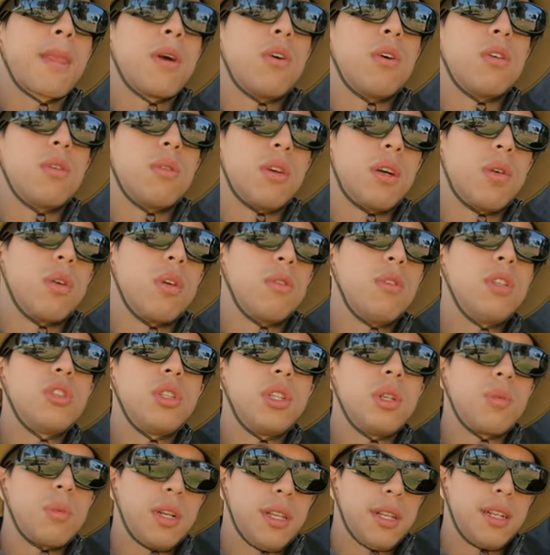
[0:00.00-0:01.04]
or
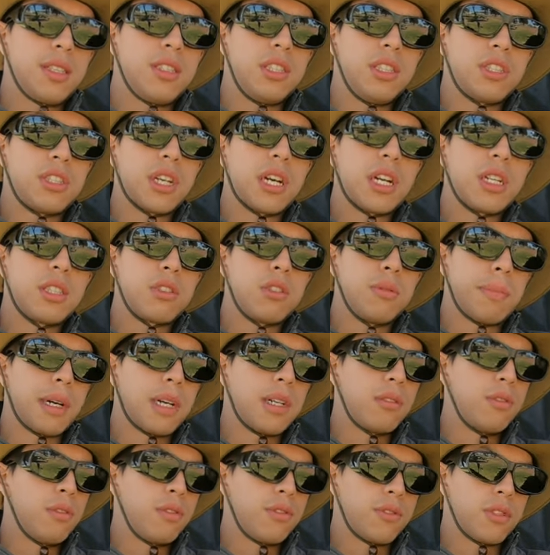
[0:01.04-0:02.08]
originally when I decided to
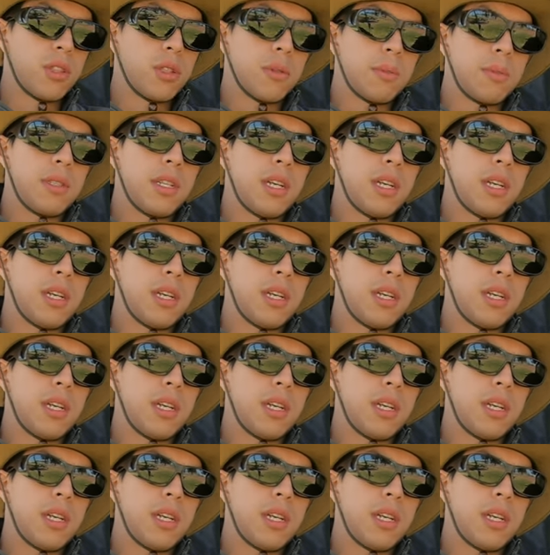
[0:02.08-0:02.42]
buy a rooftop